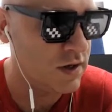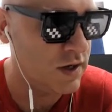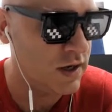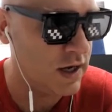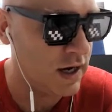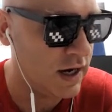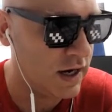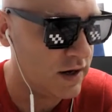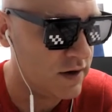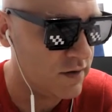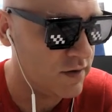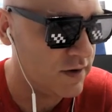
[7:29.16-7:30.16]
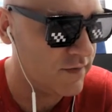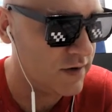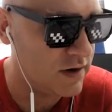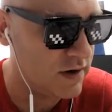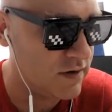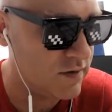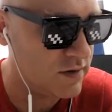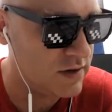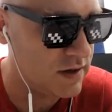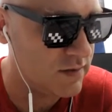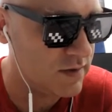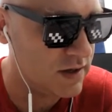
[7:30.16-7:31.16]
Yeah, I don't even know
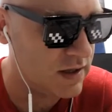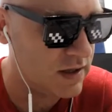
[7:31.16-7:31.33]
what's up with